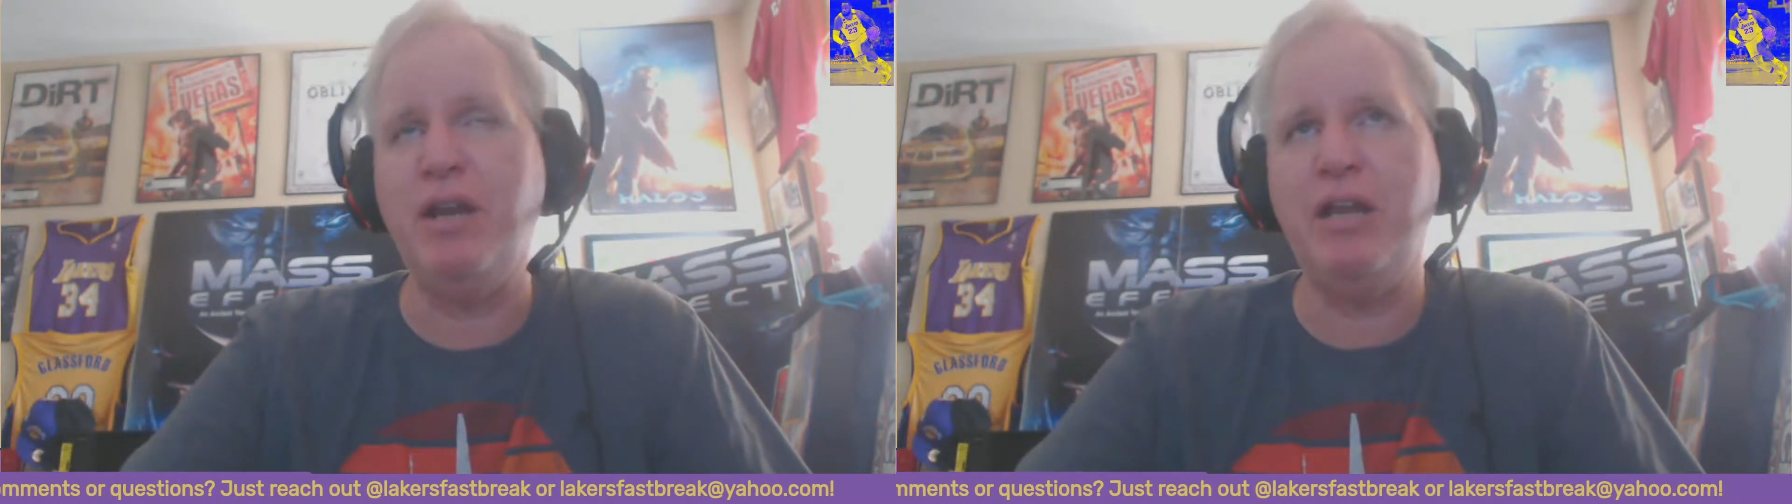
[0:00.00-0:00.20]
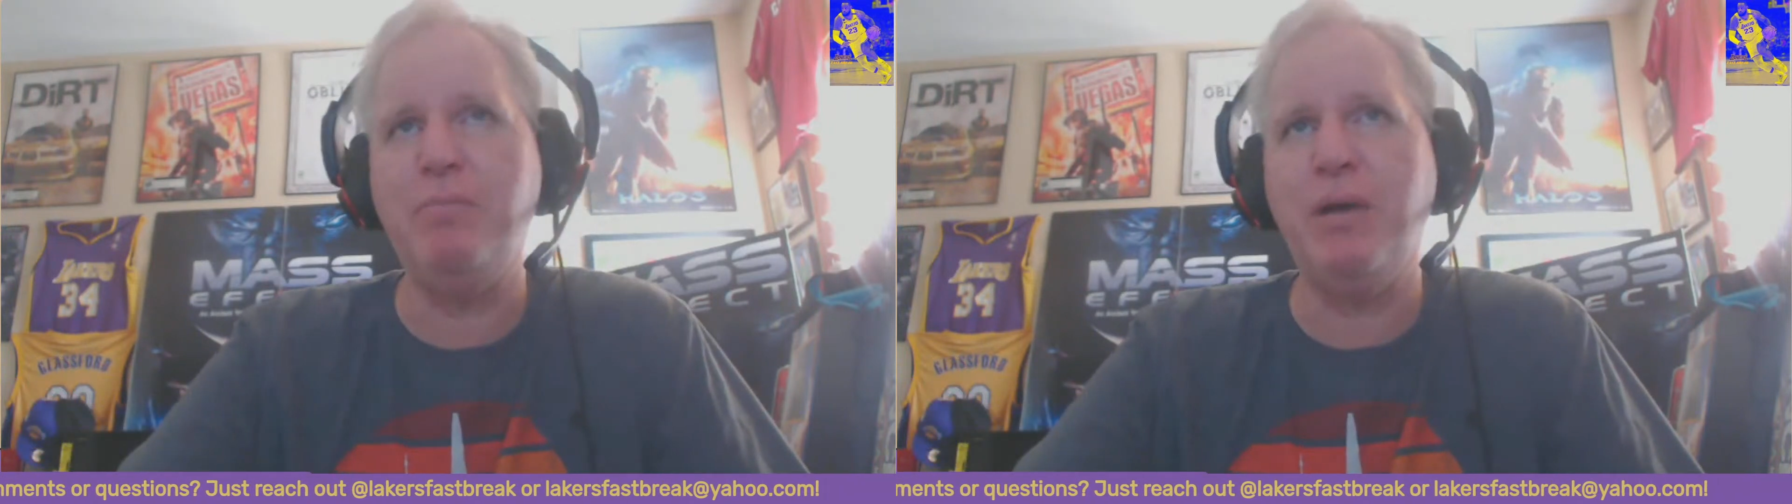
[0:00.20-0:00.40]
And
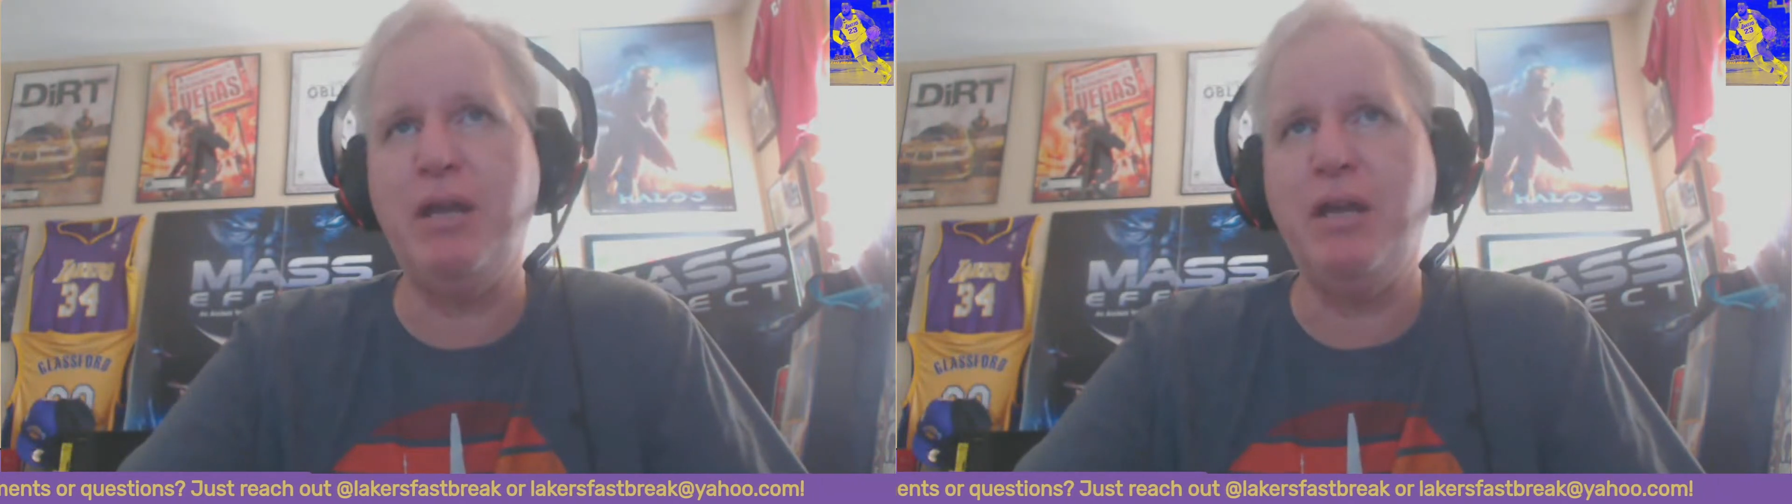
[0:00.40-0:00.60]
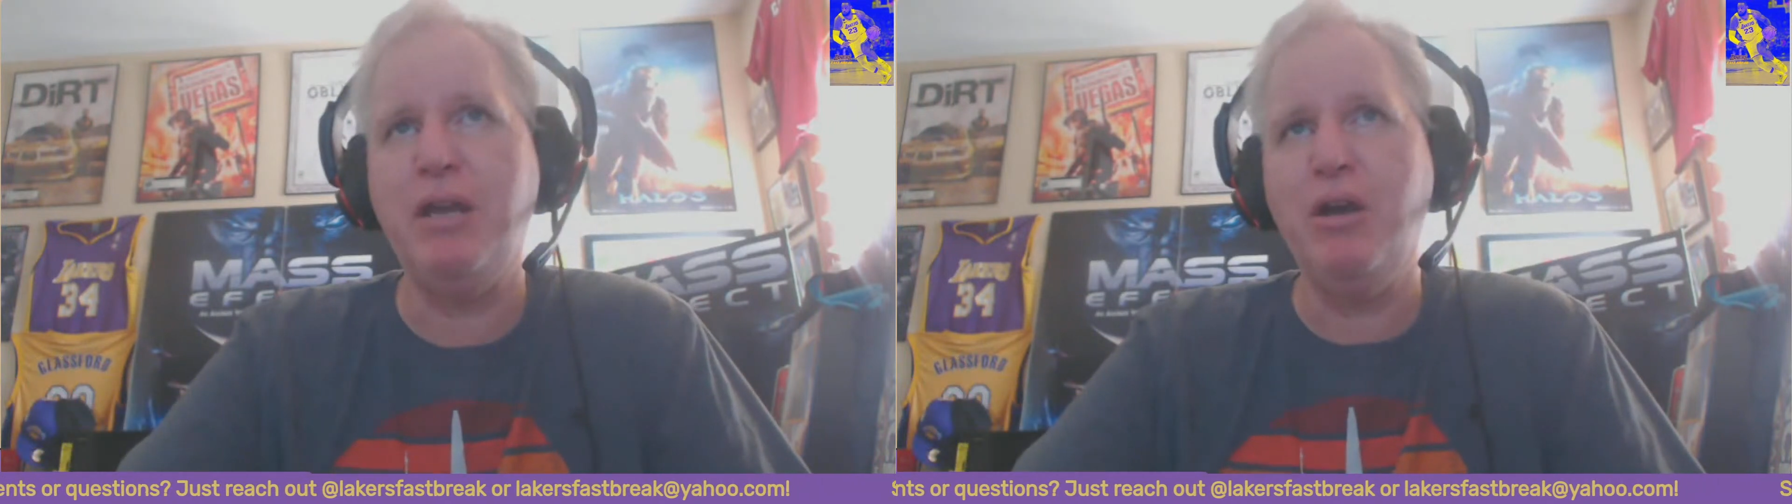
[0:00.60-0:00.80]

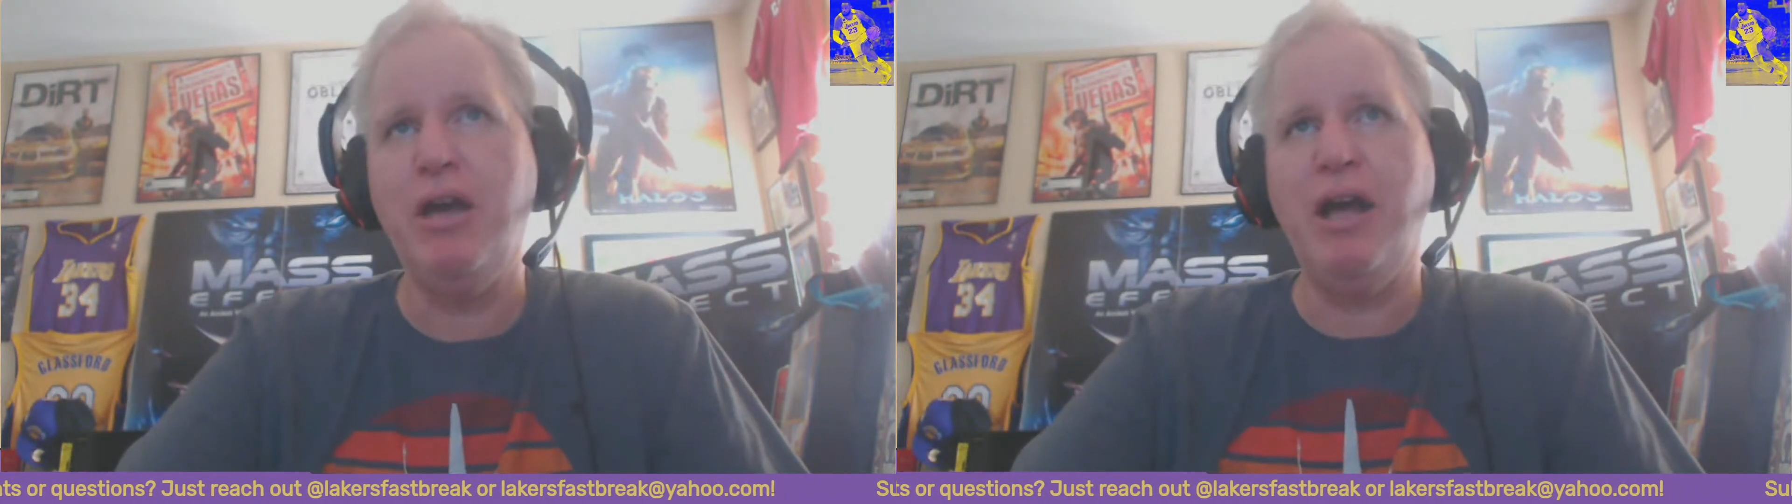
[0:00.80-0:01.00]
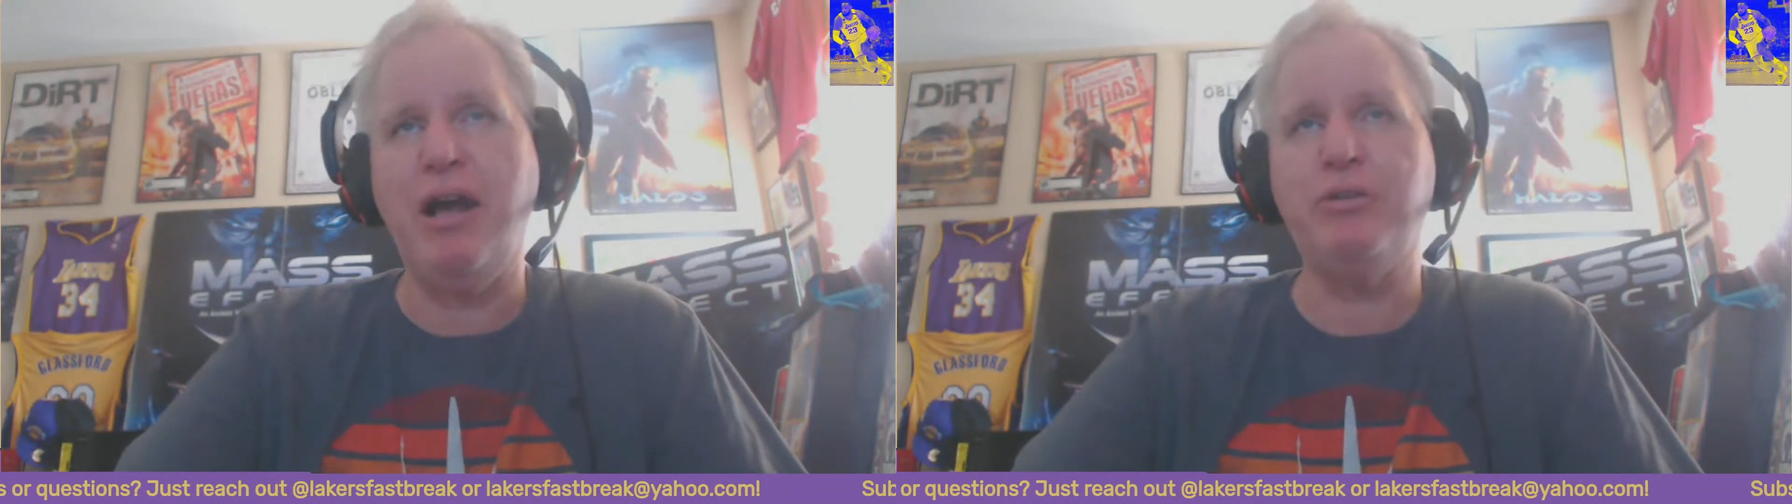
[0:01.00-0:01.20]
anybody
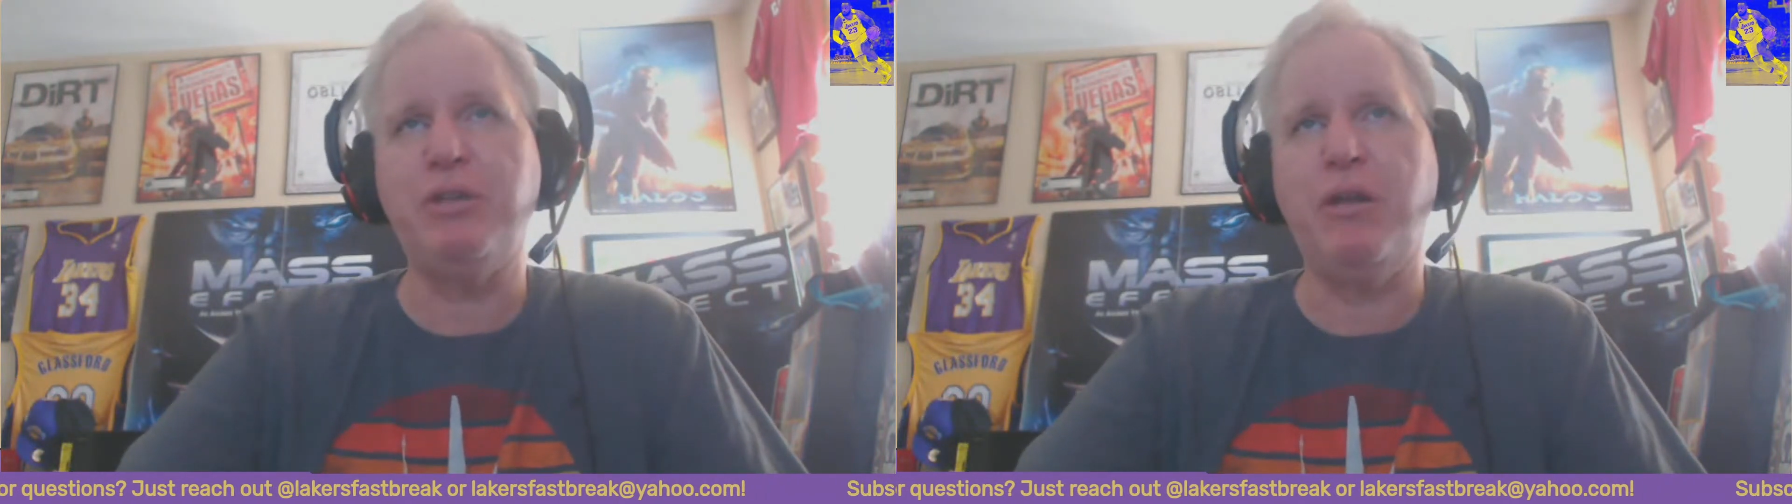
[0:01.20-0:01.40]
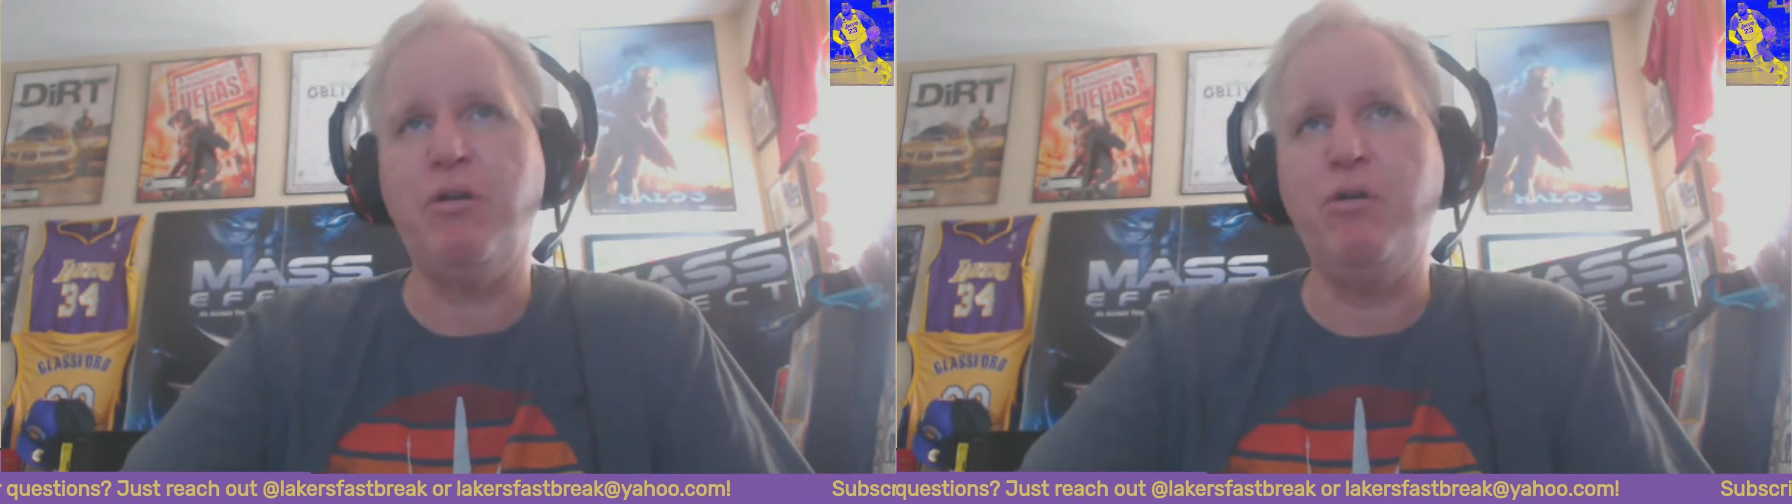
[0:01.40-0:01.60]
out
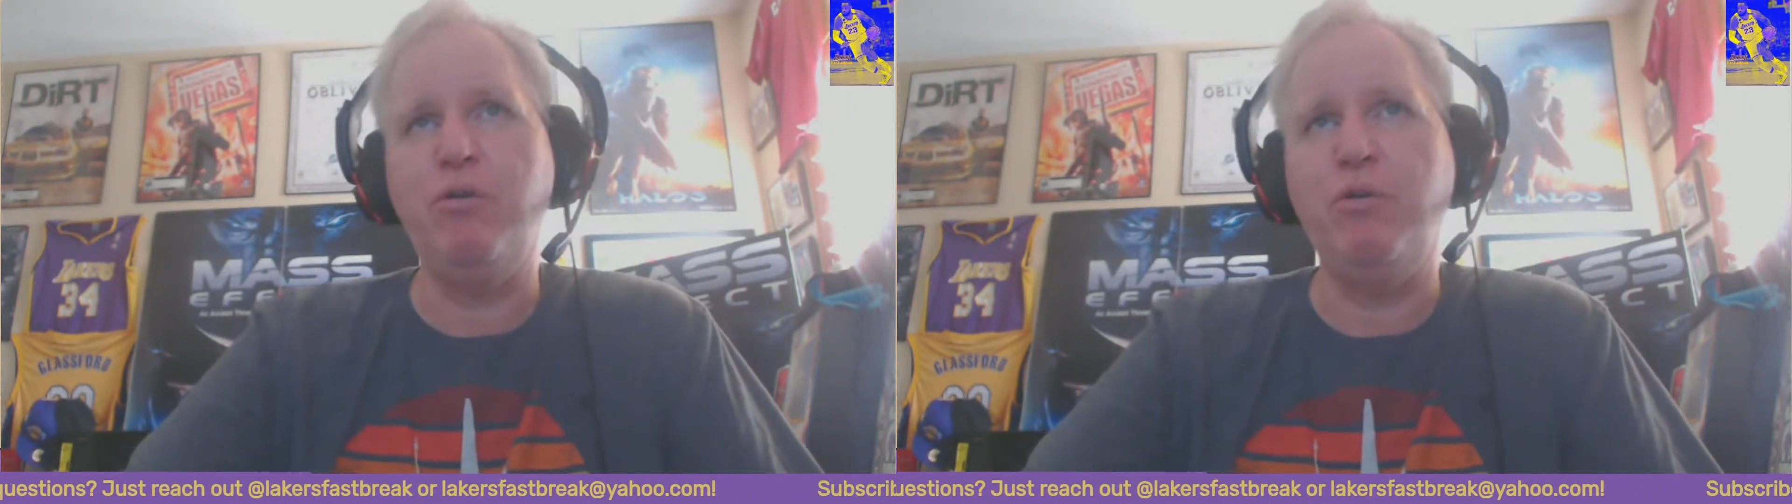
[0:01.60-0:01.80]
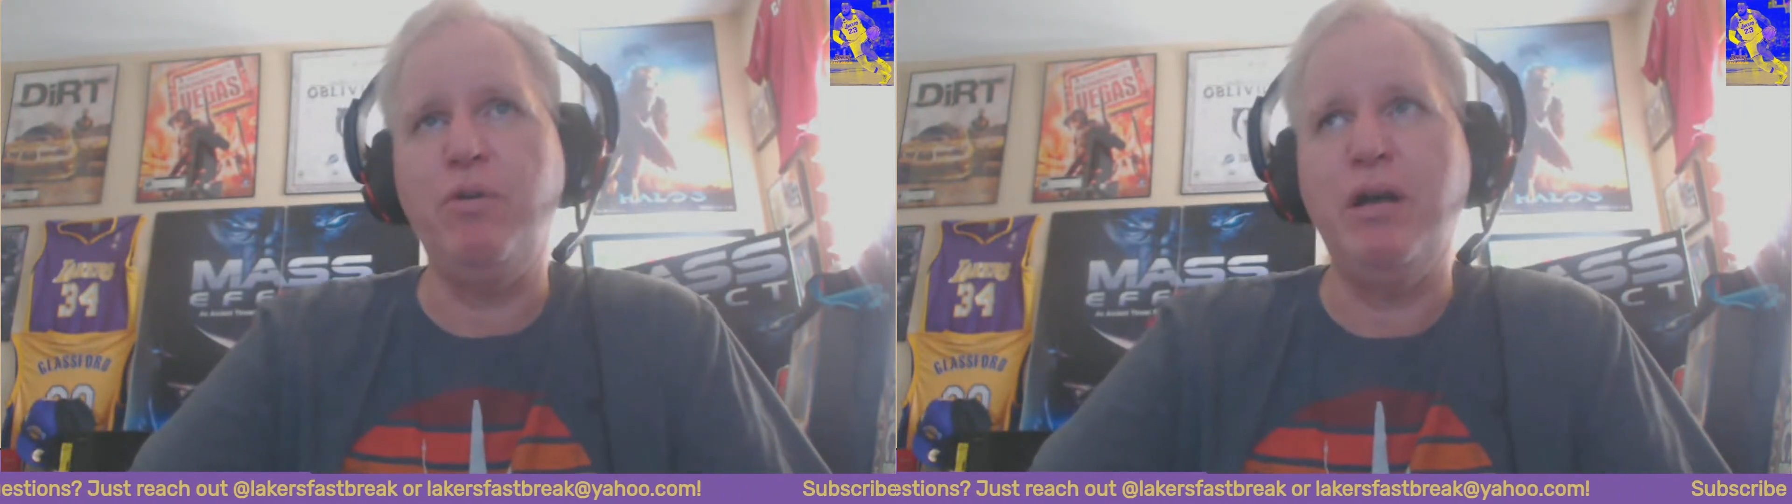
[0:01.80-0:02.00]
there who,